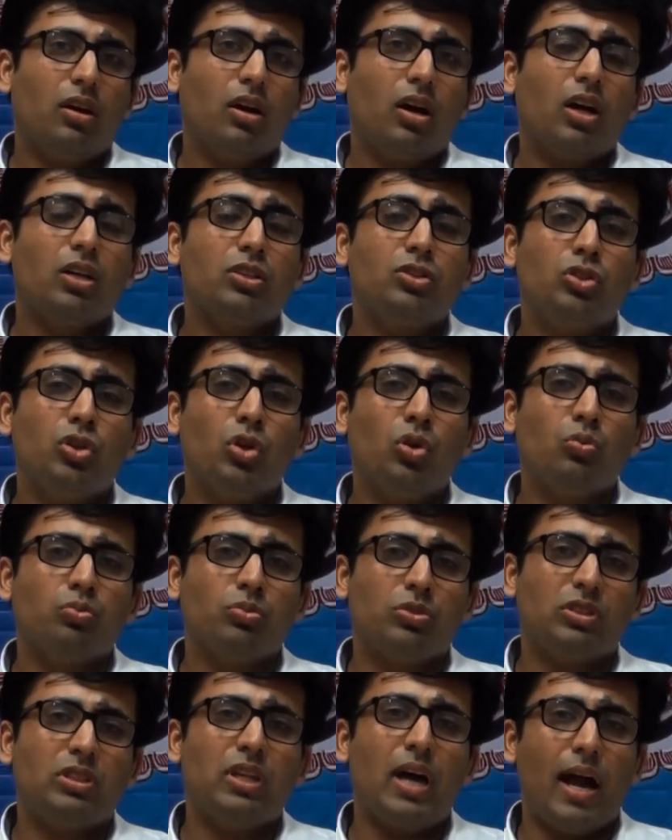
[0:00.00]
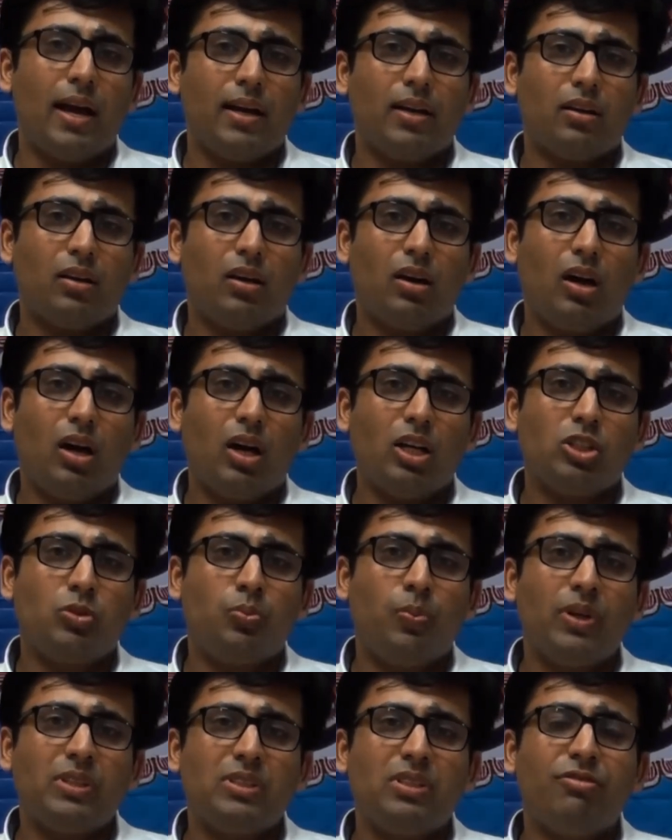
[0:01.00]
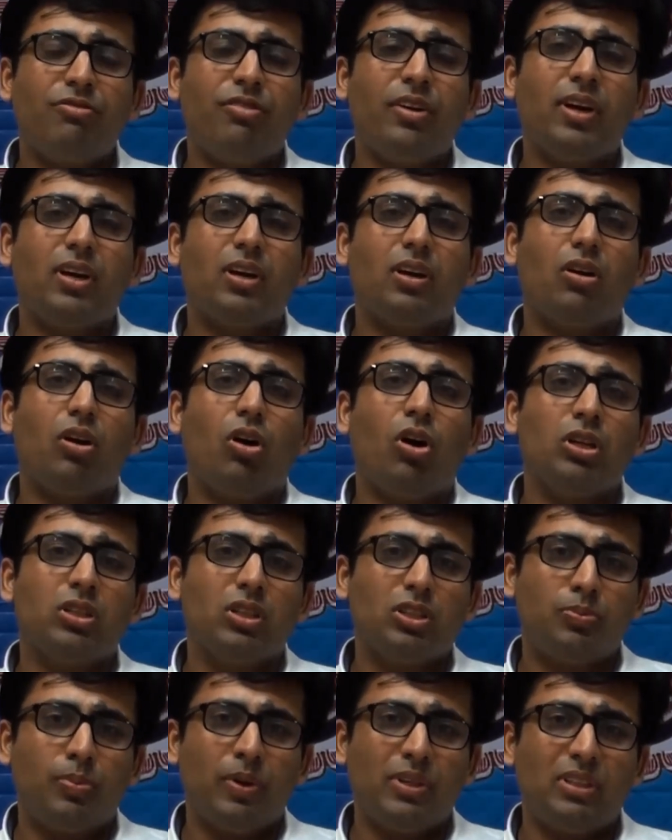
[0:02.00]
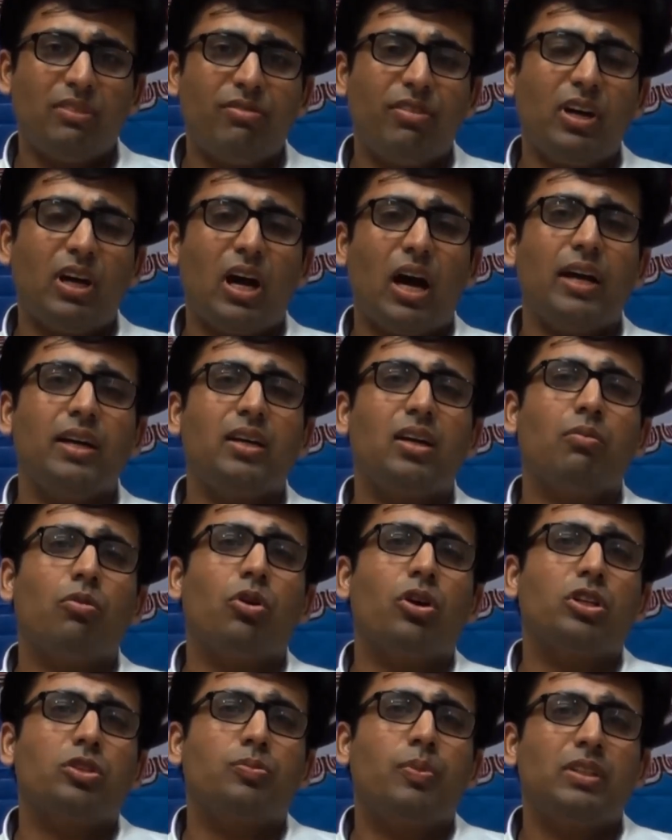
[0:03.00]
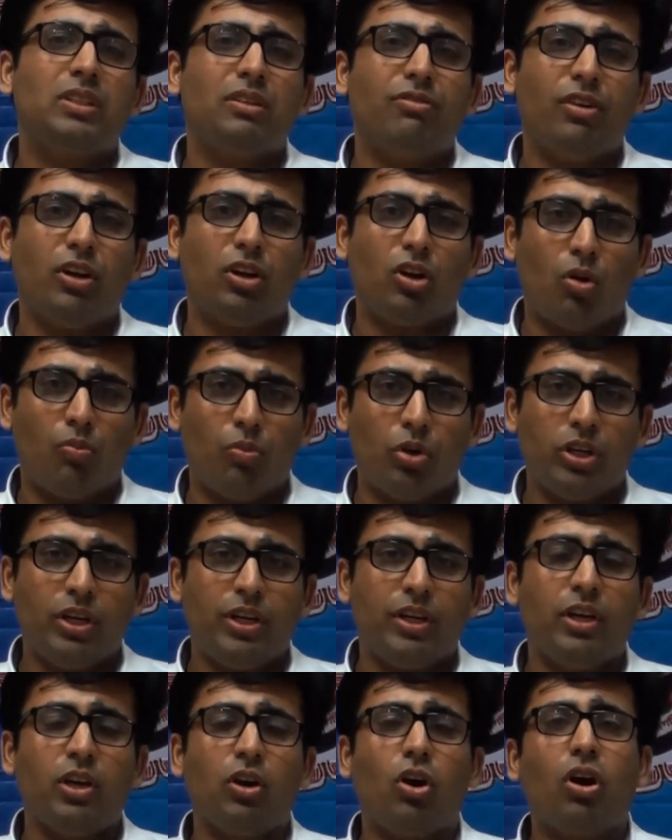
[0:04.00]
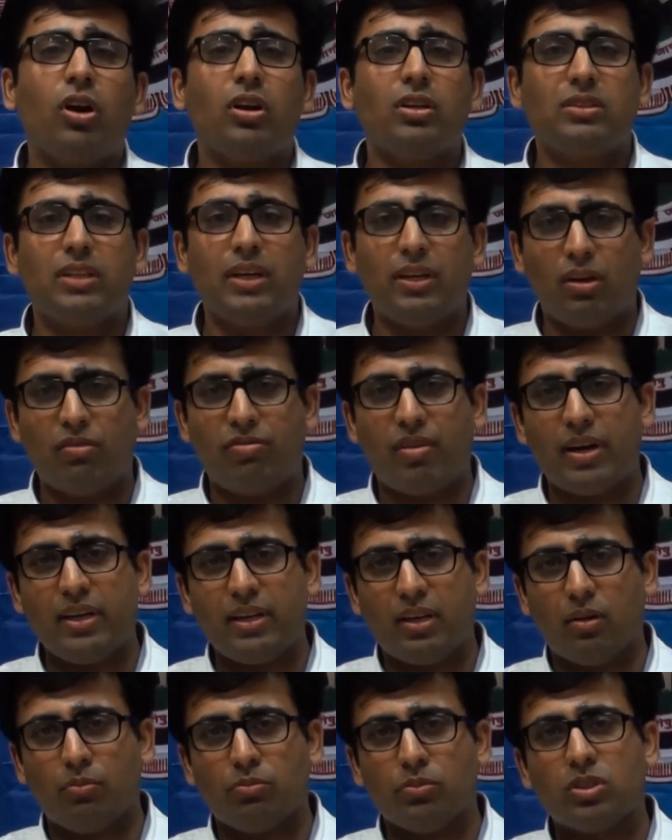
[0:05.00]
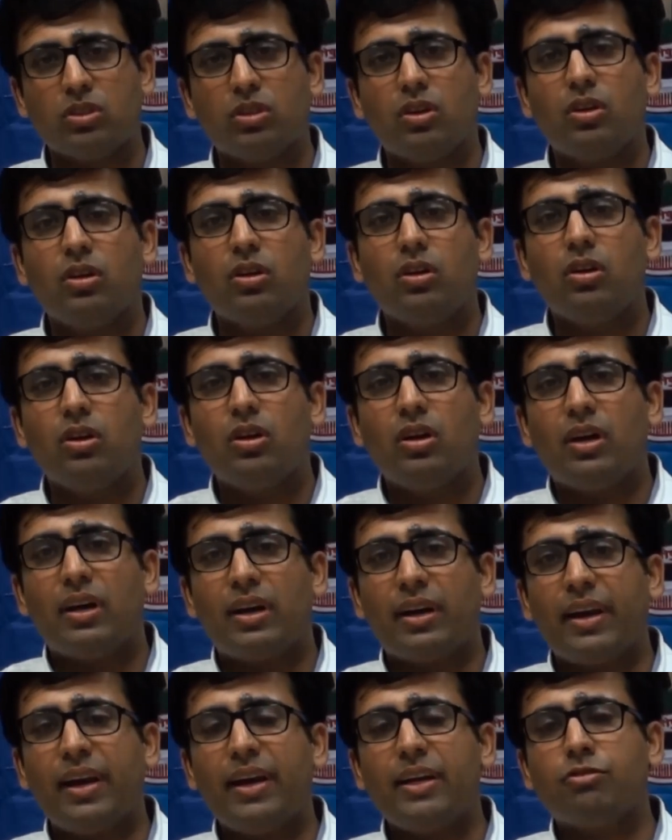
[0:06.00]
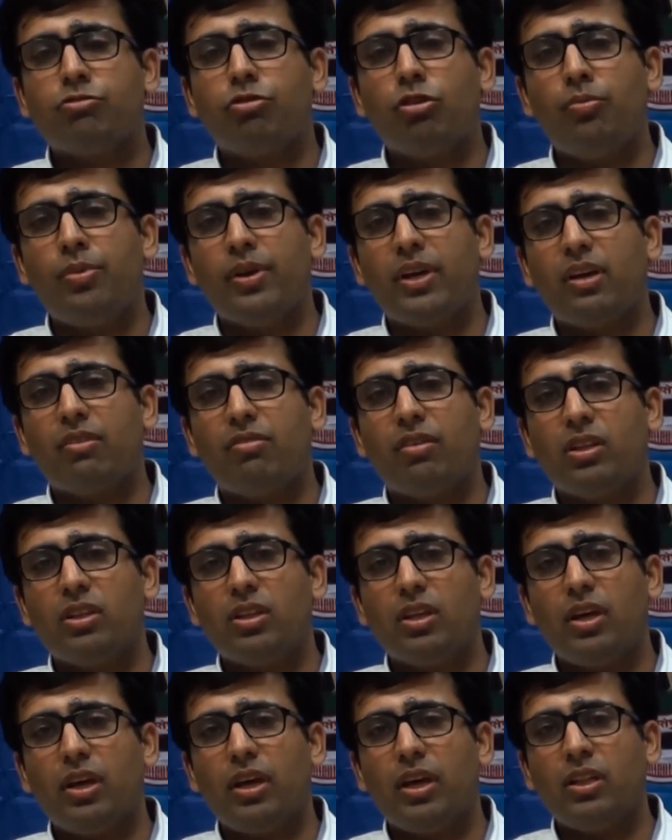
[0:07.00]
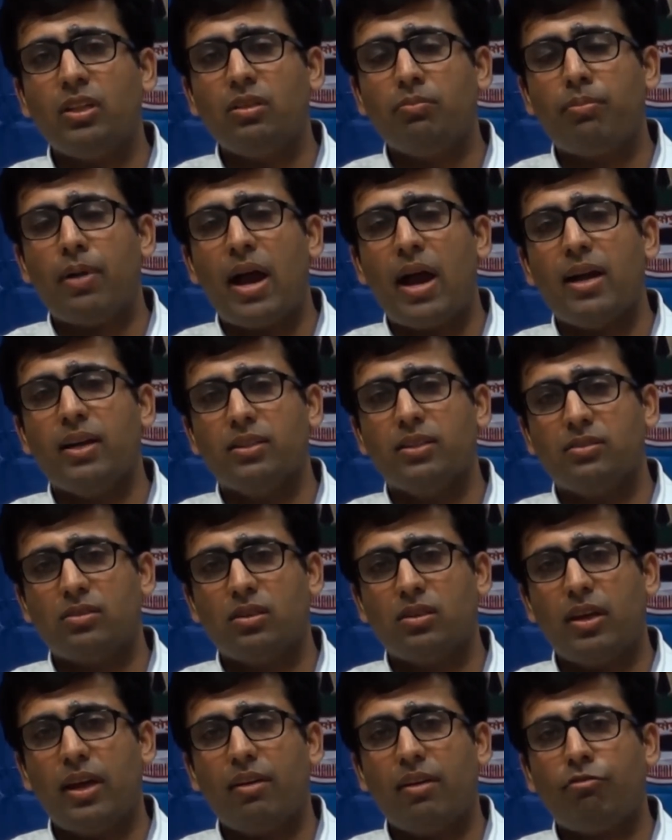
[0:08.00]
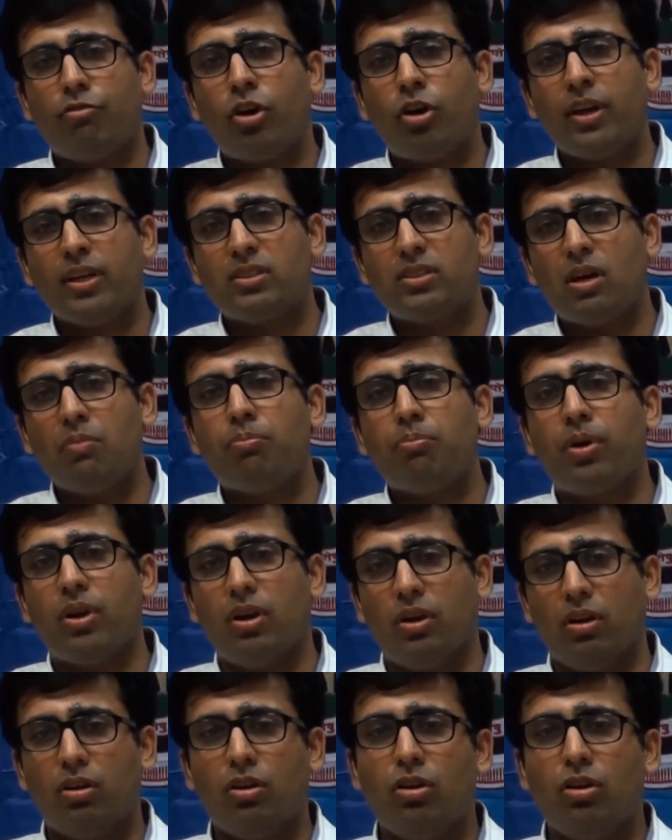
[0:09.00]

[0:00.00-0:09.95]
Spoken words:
assumes that on a specific item or a specific commodity or a set of items, rates will be given in bands. For example,